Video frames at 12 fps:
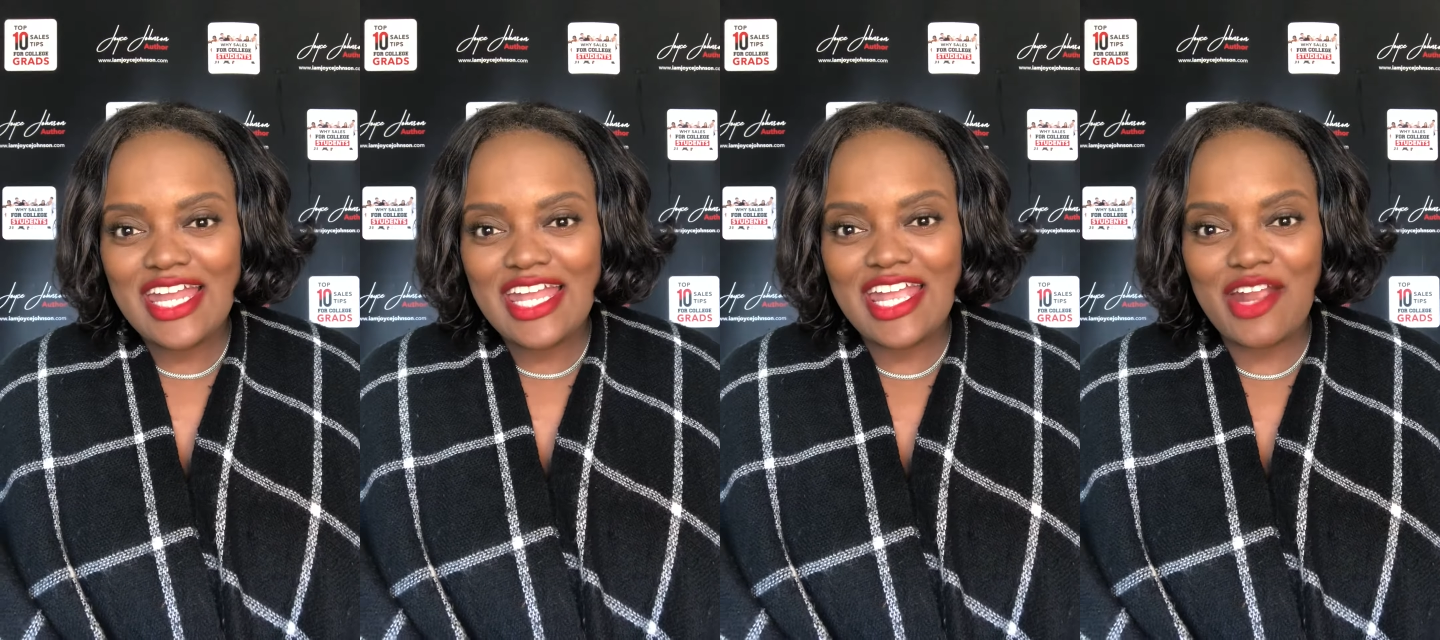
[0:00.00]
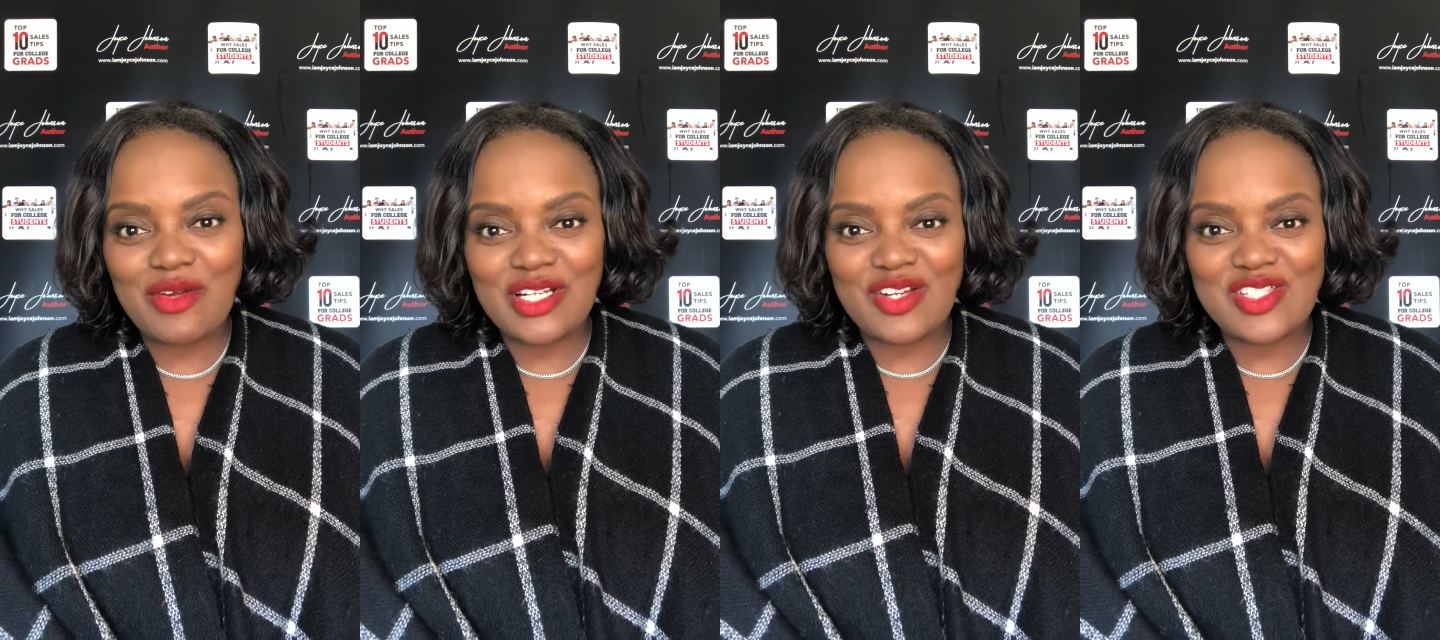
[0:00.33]
here
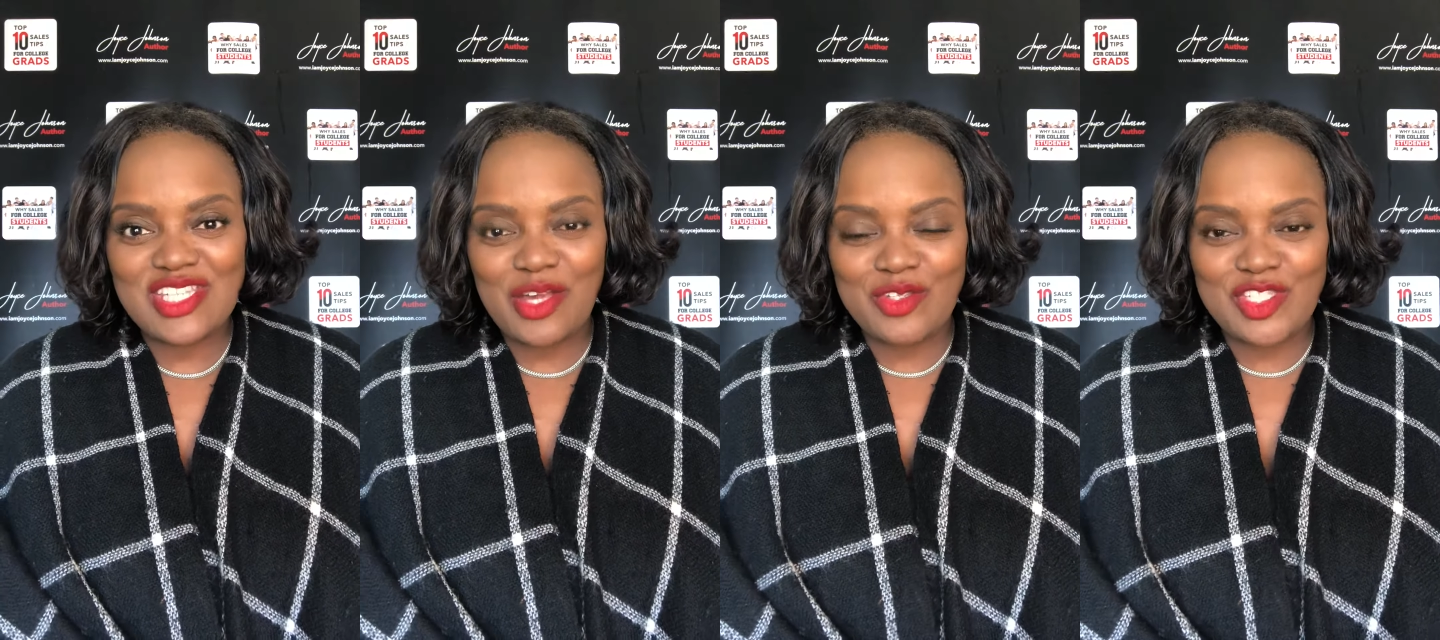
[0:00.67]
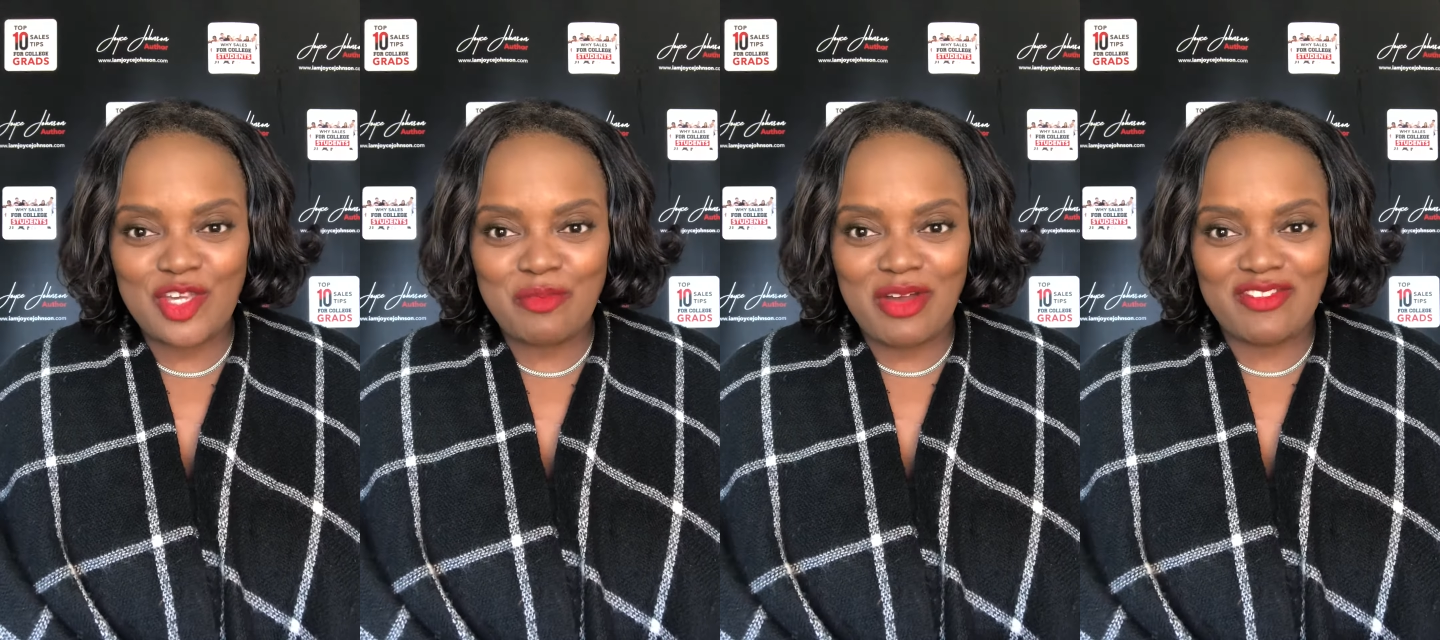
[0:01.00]
at our sales
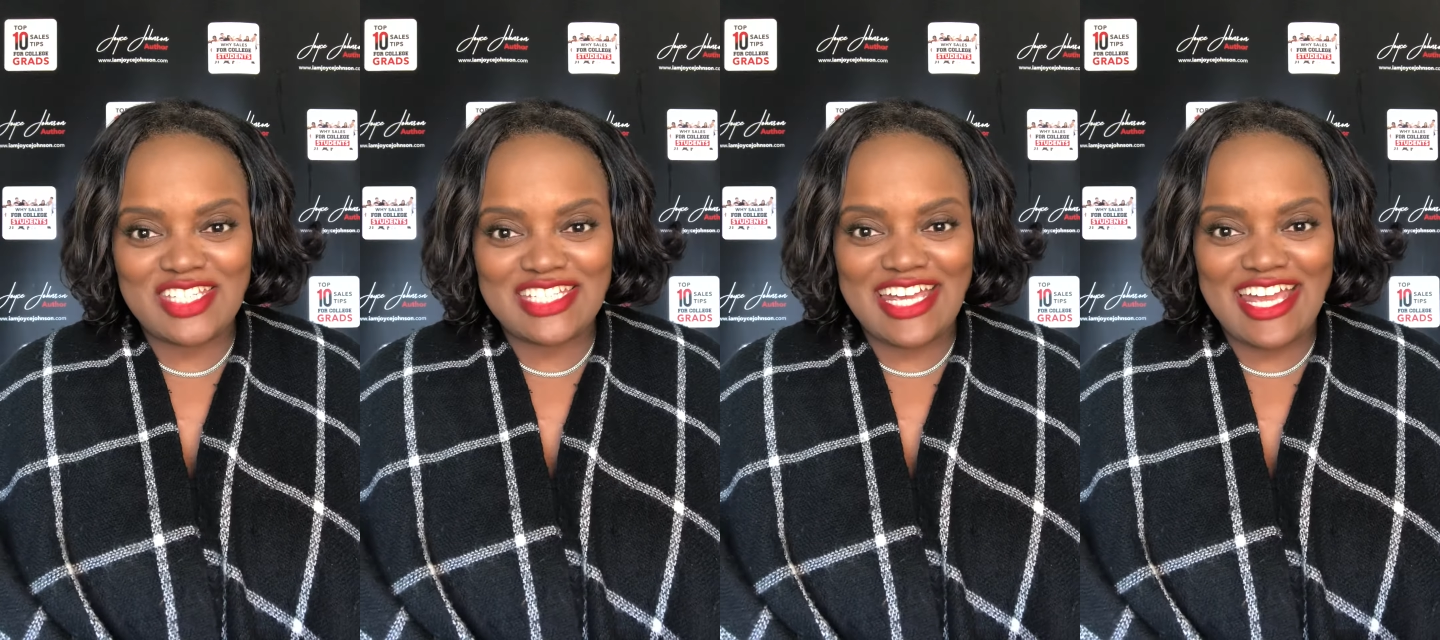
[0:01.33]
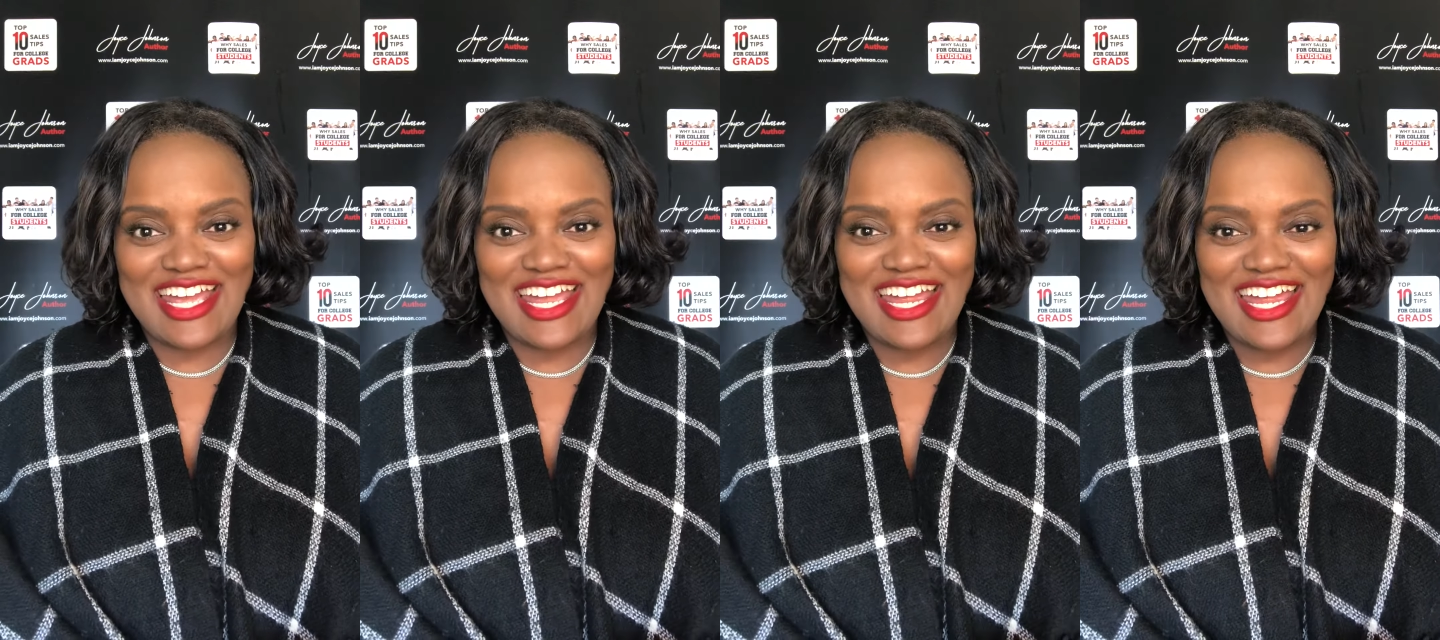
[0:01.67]
tip of
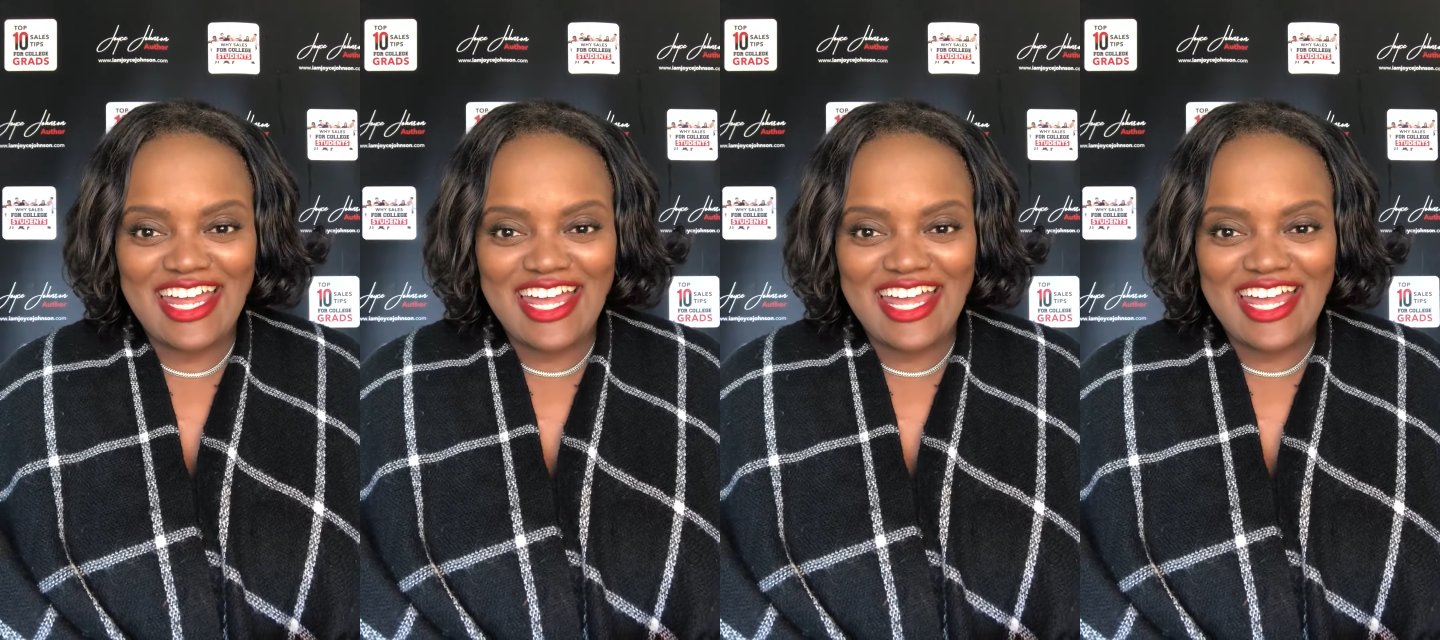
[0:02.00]
today,